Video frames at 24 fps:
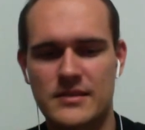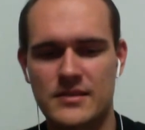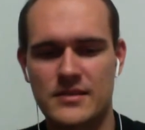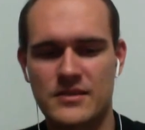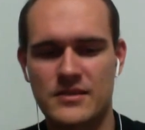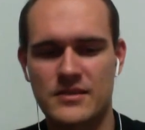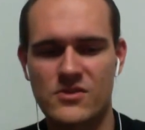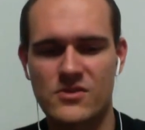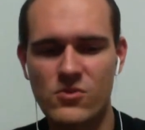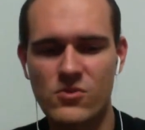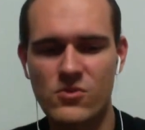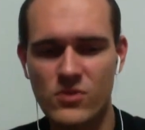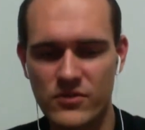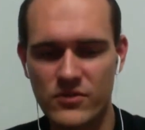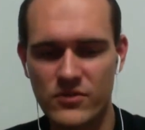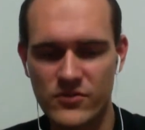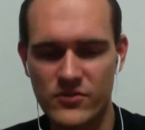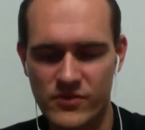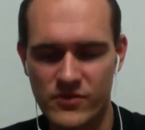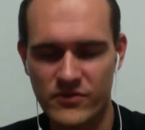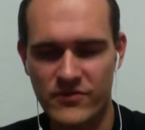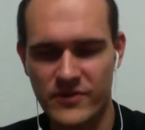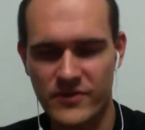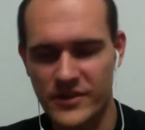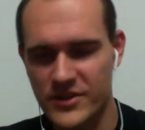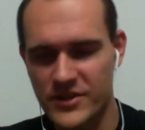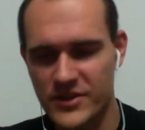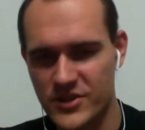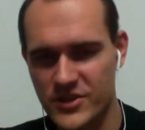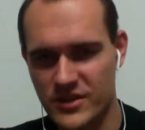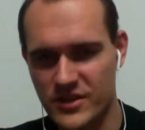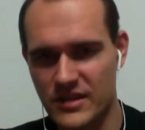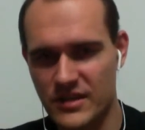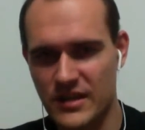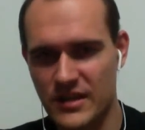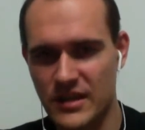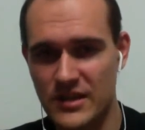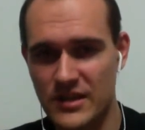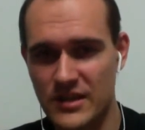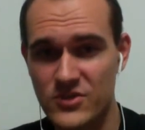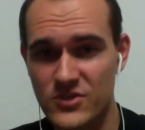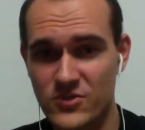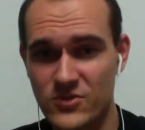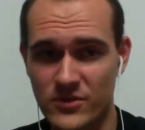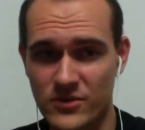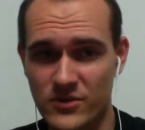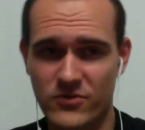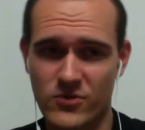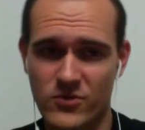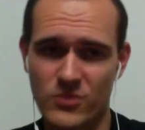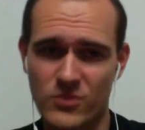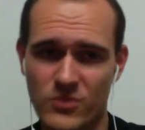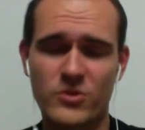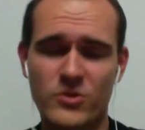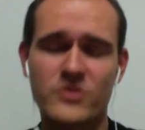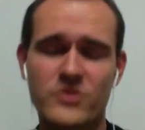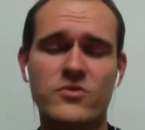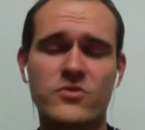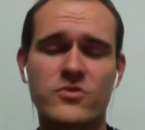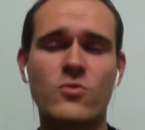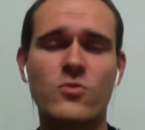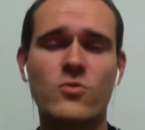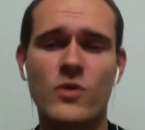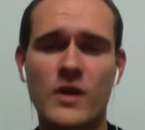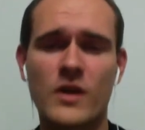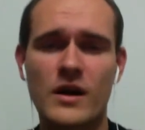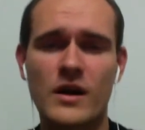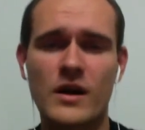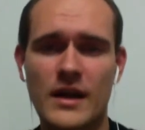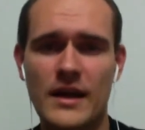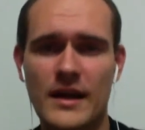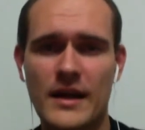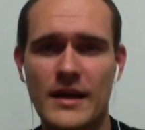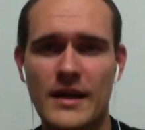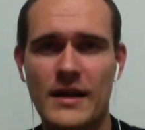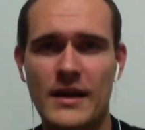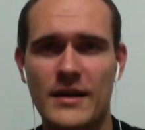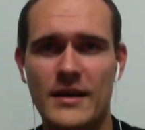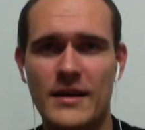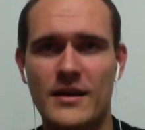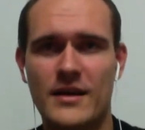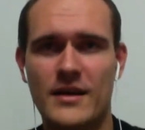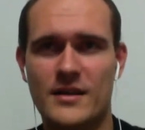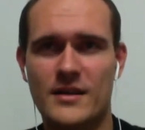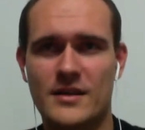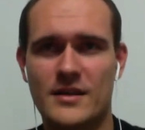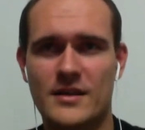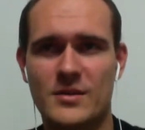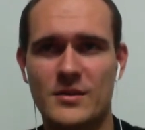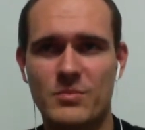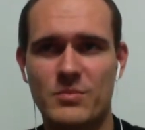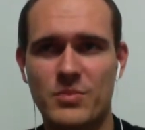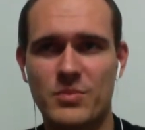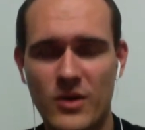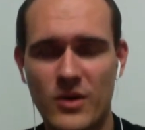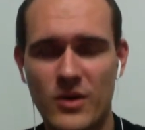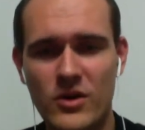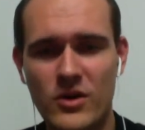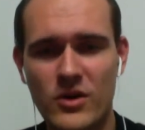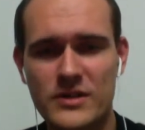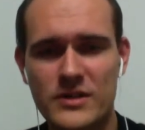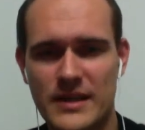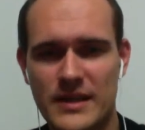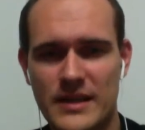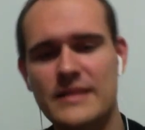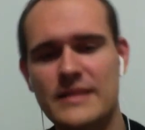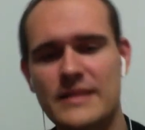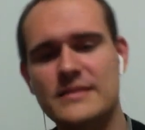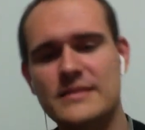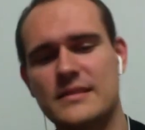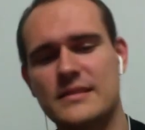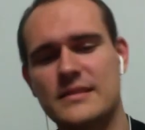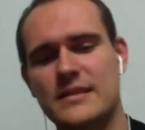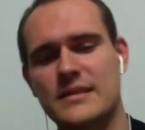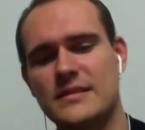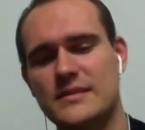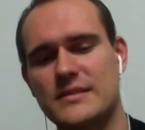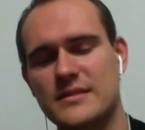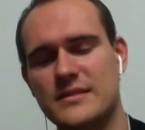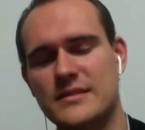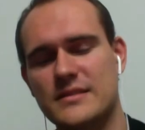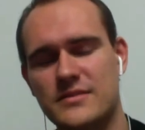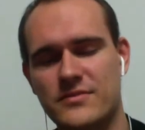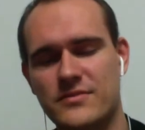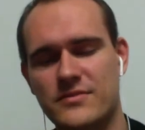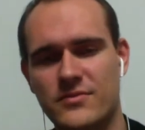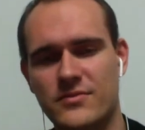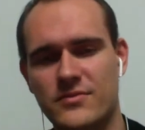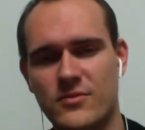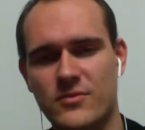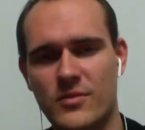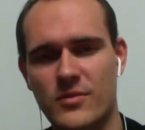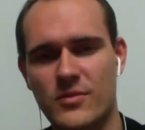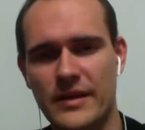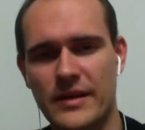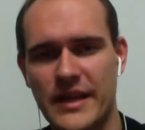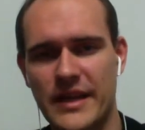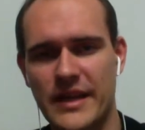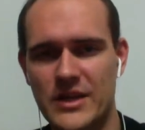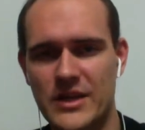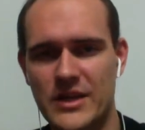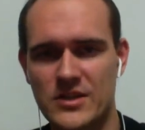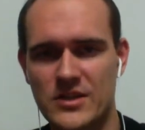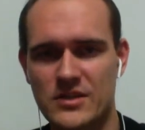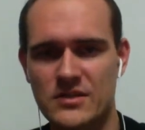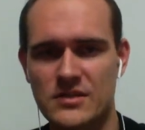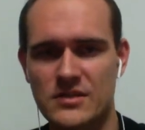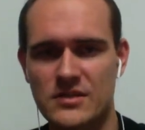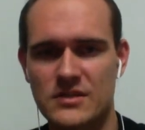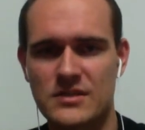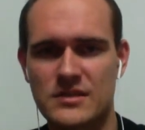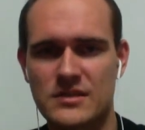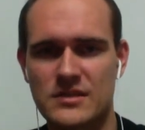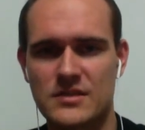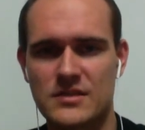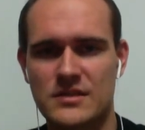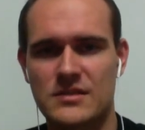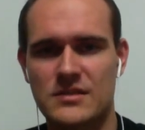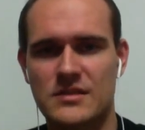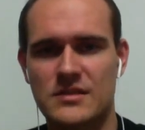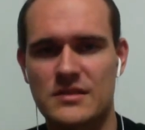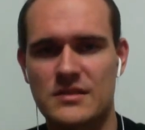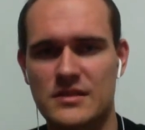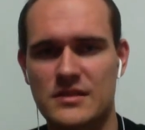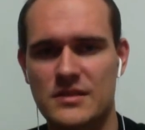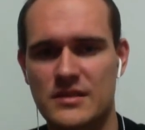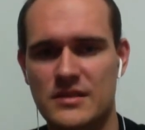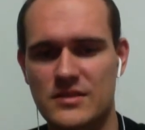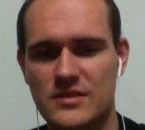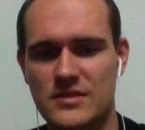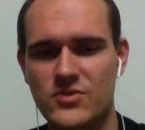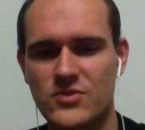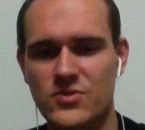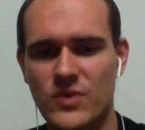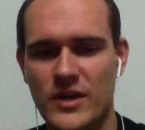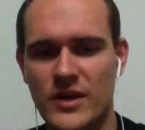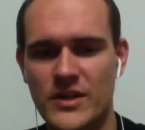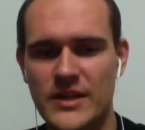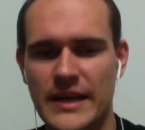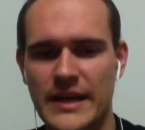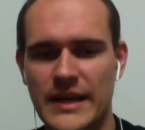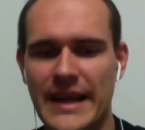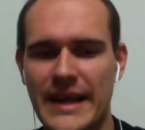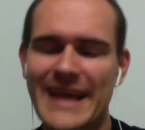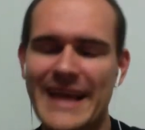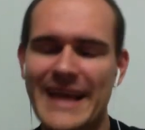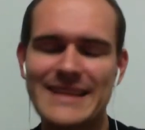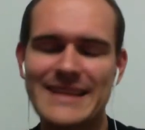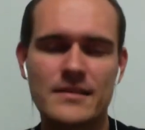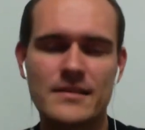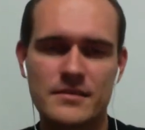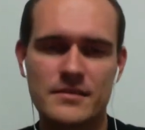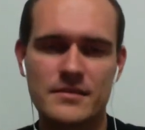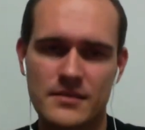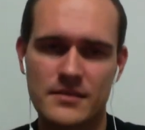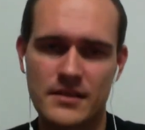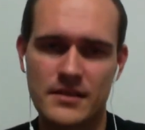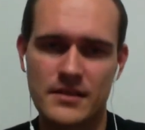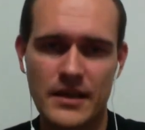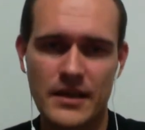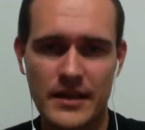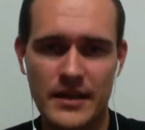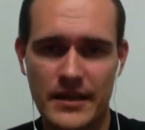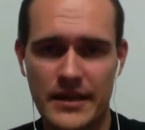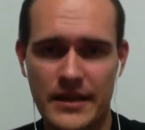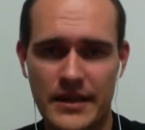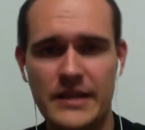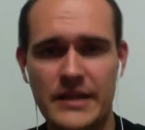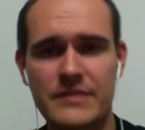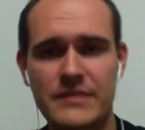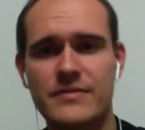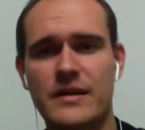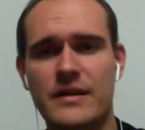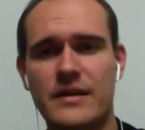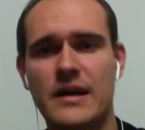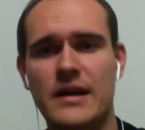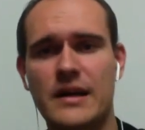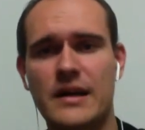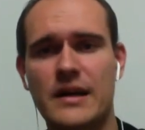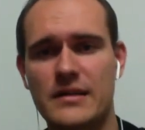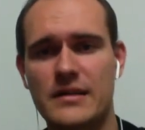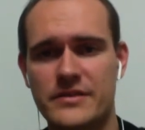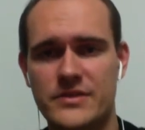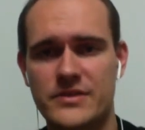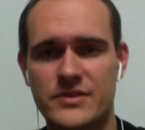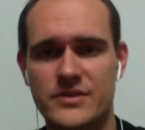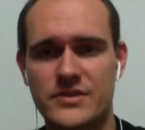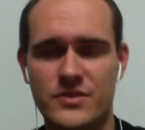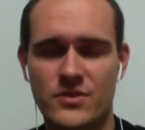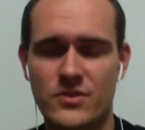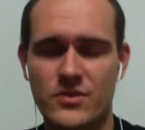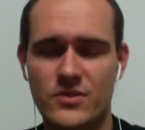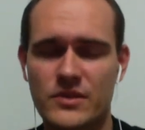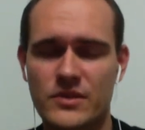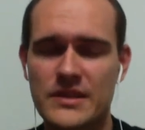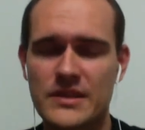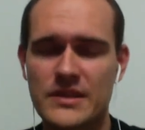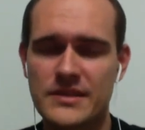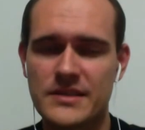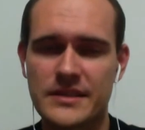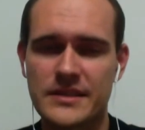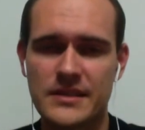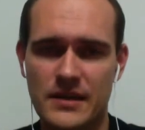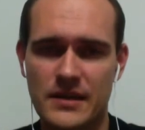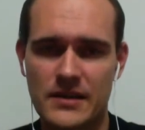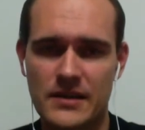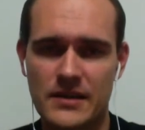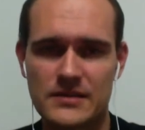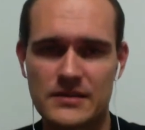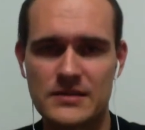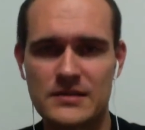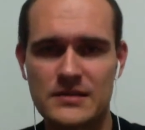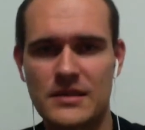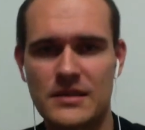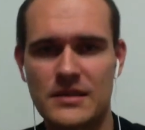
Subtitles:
Google from version Android 4.4 blocked access for applications to actually edit any files on SD cards.